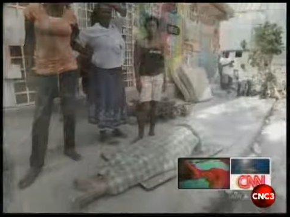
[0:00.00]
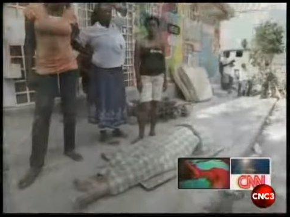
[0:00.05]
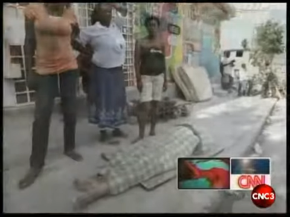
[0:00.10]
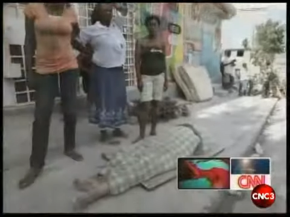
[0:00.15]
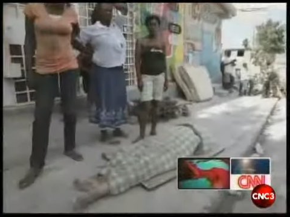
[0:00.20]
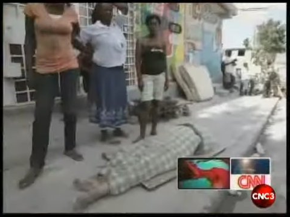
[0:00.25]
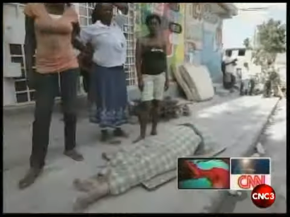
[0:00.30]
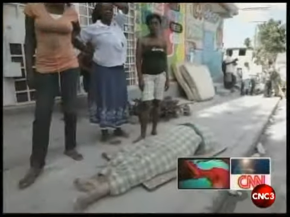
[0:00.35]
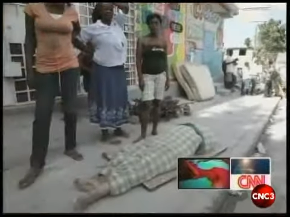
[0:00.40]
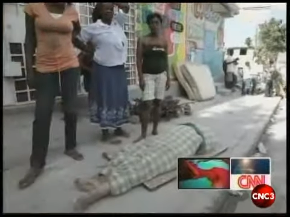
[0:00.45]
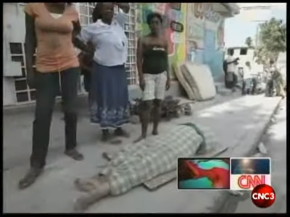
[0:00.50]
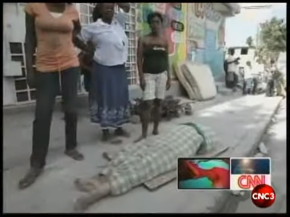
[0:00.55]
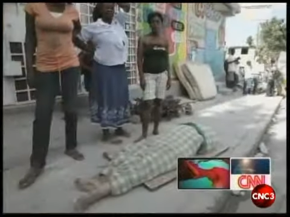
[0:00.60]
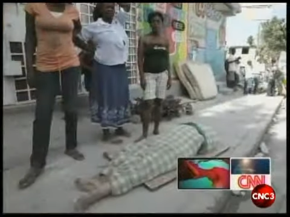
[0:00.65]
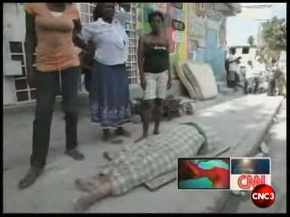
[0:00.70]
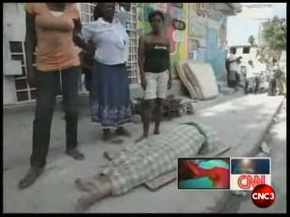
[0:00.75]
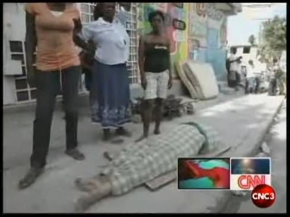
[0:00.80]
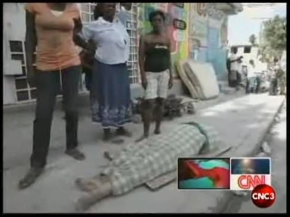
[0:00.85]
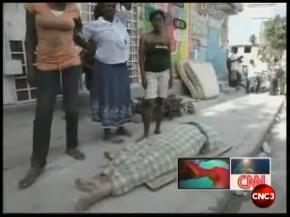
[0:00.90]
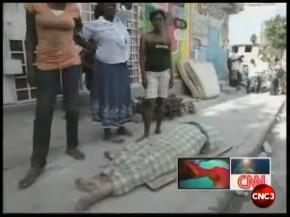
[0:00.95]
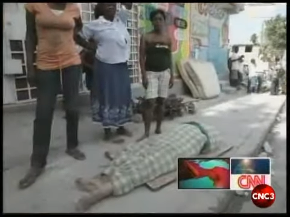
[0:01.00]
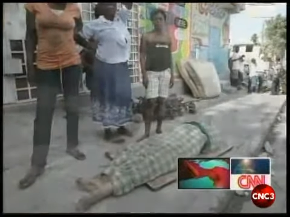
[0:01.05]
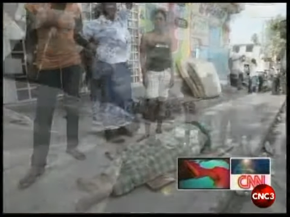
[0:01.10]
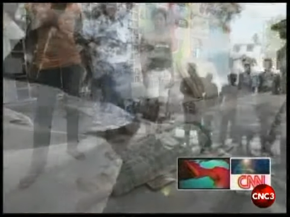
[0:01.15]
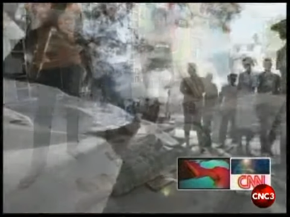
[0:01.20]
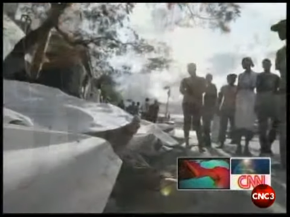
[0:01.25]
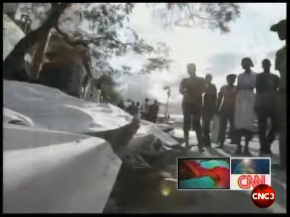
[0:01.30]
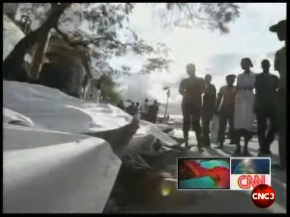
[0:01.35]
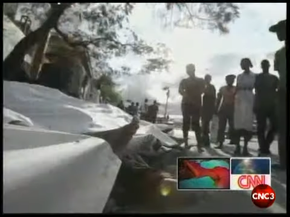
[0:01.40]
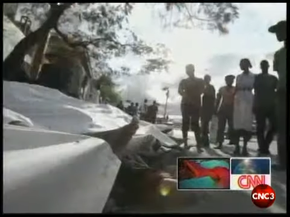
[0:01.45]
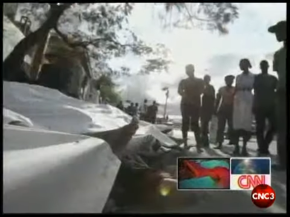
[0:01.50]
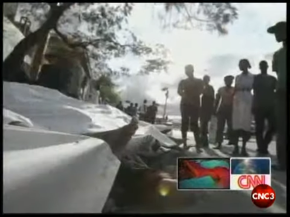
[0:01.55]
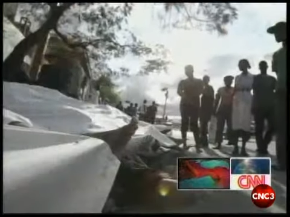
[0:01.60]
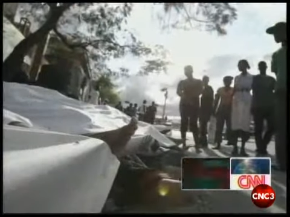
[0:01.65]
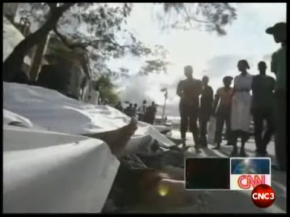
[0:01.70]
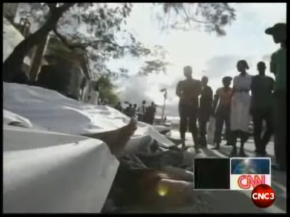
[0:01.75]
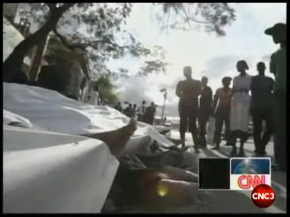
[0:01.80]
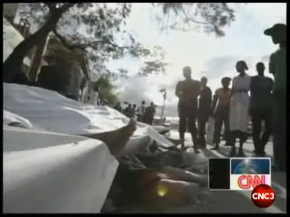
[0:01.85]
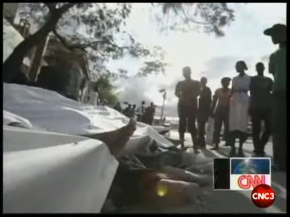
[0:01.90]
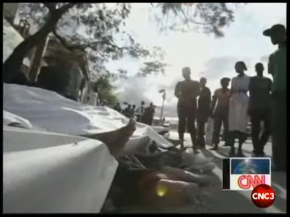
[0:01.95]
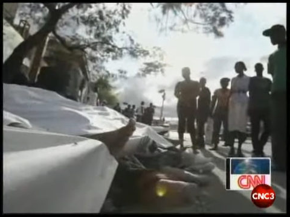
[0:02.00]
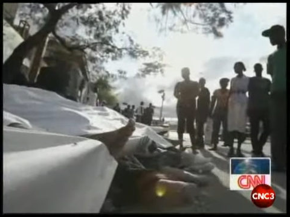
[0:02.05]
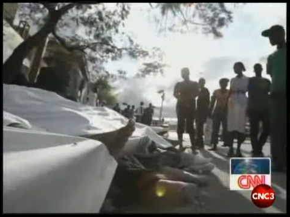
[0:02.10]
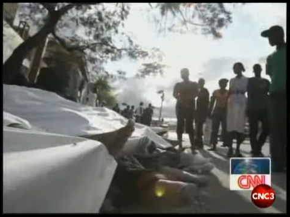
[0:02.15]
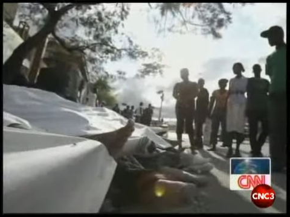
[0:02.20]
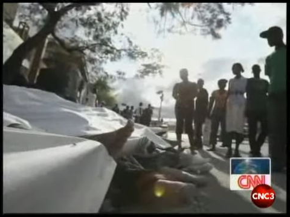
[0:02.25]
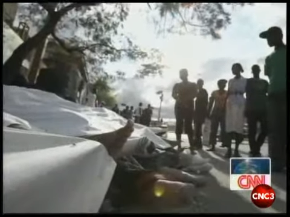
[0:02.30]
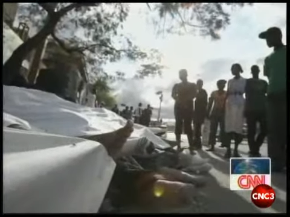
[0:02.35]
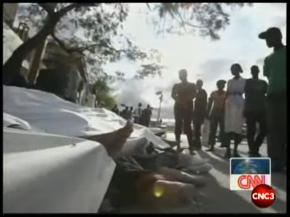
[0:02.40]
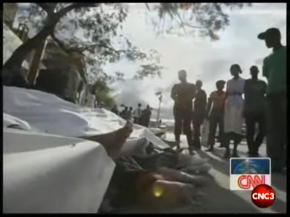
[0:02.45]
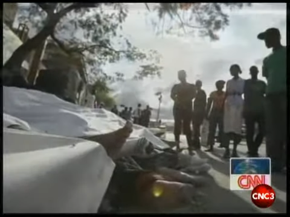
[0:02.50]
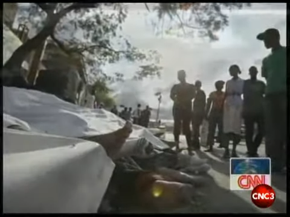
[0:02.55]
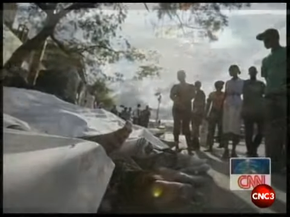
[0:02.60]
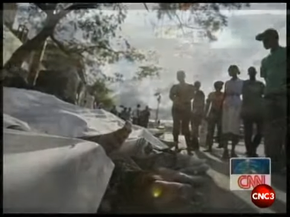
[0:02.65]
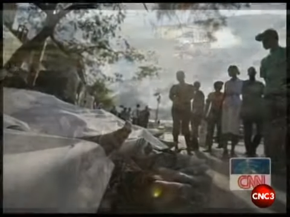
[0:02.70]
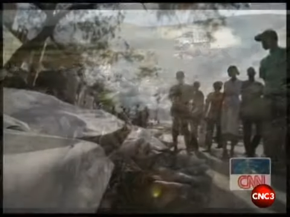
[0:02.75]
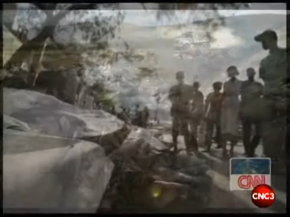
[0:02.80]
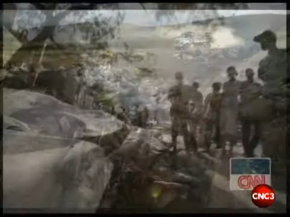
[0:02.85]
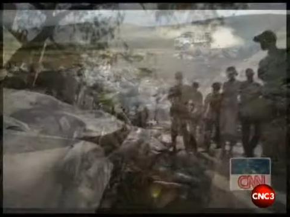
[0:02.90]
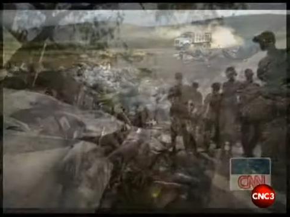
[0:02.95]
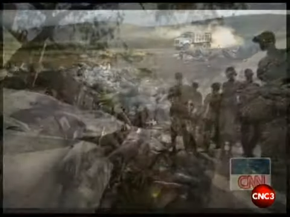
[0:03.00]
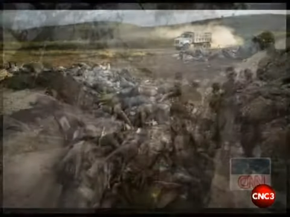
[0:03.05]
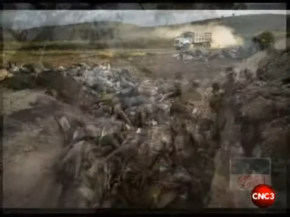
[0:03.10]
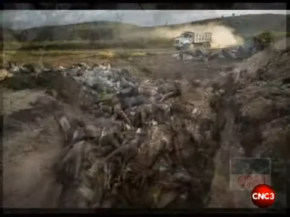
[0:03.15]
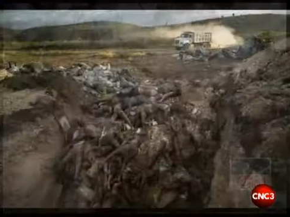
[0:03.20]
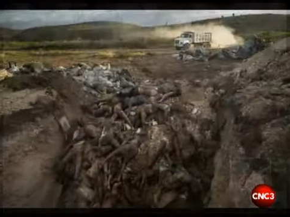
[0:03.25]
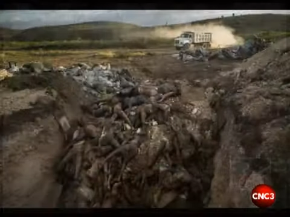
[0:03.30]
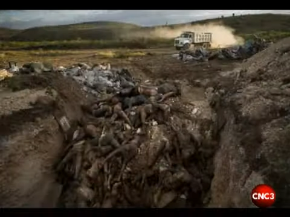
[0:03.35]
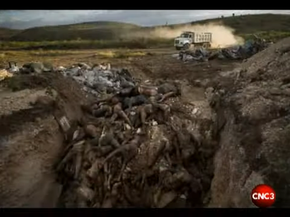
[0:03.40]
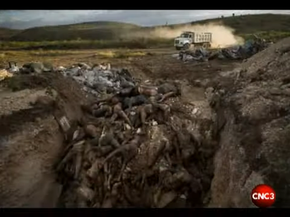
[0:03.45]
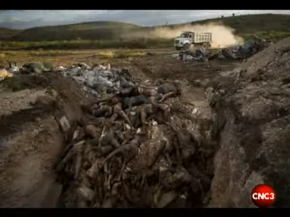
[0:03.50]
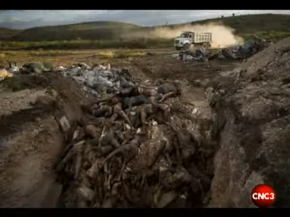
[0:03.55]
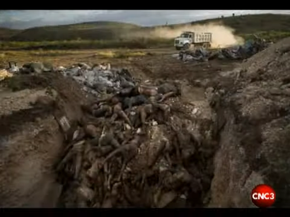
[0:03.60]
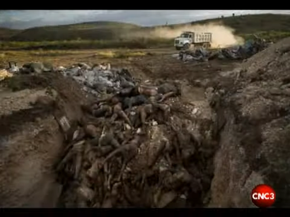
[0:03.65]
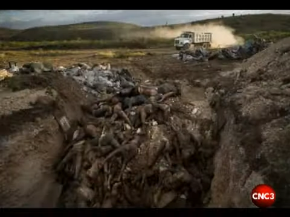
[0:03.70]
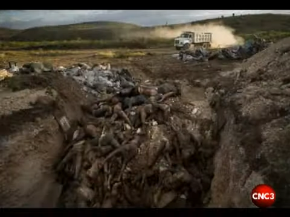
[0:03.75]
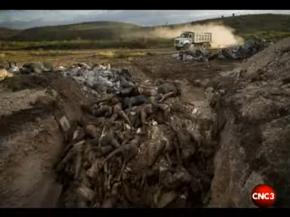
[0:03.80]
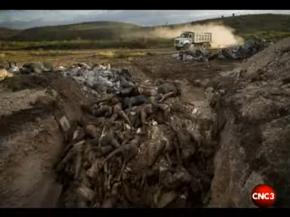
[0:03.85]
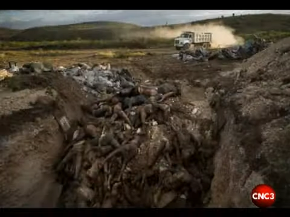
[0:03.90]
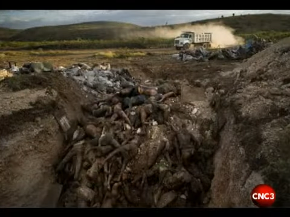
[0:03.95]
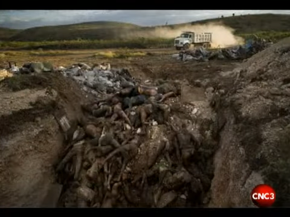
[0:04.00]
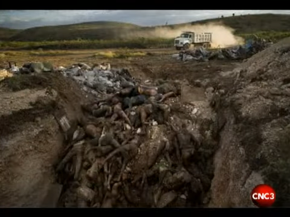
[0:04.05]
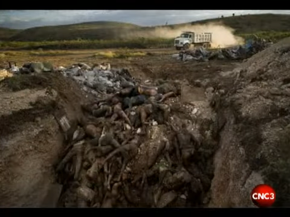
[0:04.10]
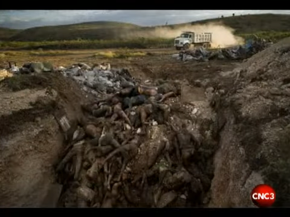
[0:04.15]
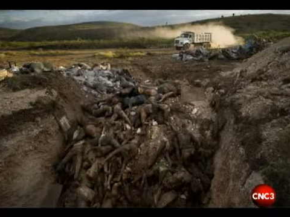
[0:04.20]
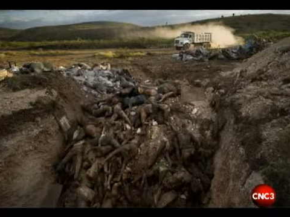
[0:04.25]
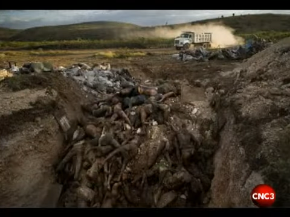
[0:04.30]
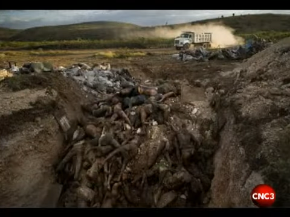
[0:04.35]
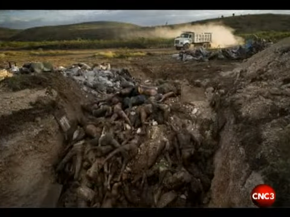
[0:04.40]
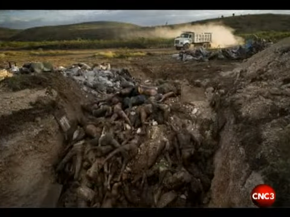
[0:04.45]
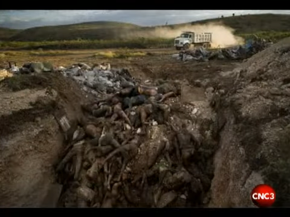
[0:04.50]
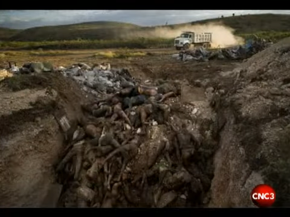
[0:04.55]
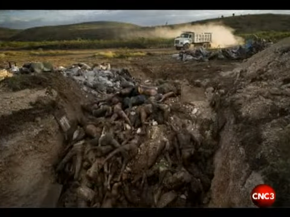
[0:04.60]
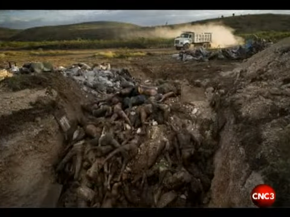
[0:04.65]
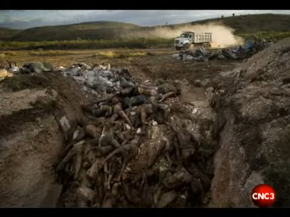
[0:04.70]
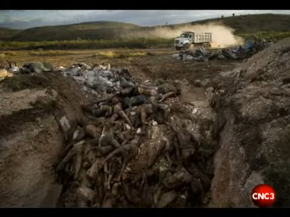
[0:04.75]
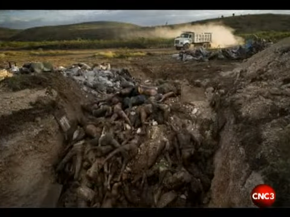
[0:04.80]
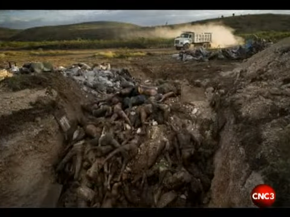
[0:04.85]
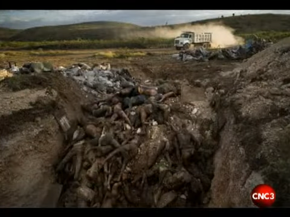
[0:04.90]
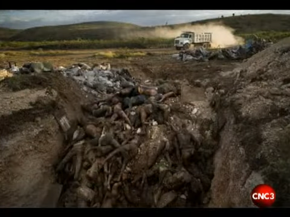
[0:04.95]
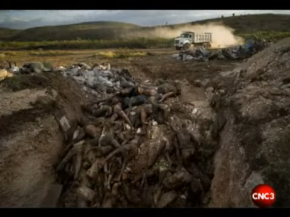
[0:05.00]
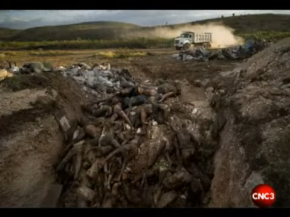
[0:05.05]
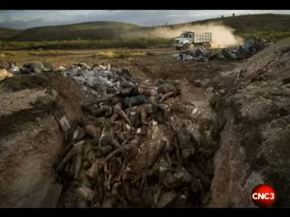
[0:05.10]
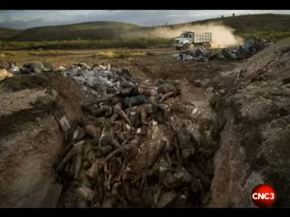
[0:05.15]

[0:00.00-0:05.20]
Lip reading: No face is visible, so there are no lips to read.